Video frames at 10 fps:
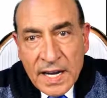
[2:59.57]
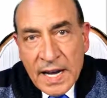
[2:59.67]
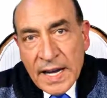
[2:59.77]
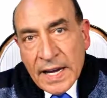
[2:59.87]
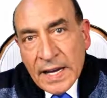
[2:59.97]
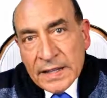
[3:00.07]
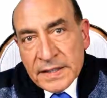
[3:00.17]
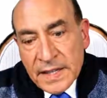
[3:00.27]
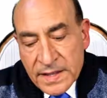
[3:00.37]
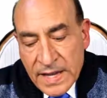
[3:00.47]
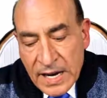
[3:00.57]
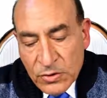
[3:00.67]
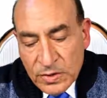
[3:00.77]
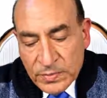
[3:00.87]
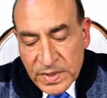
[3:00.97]
and that
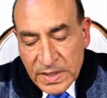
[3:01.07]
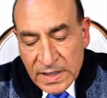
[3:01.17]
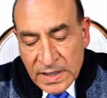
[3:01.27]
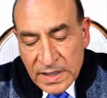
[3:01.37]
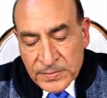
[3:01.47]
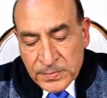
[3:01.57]
would be